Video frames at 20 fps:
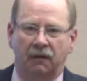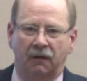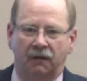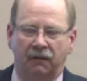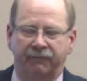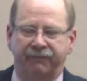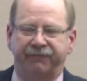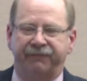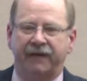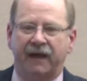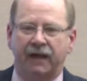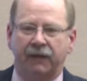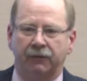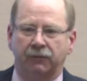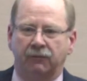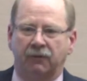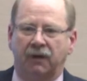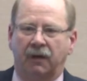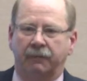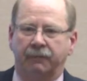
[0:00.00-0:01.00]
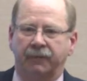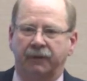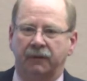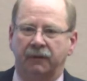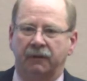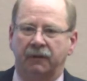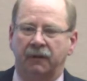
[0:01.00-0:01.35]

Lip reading: of follow-up?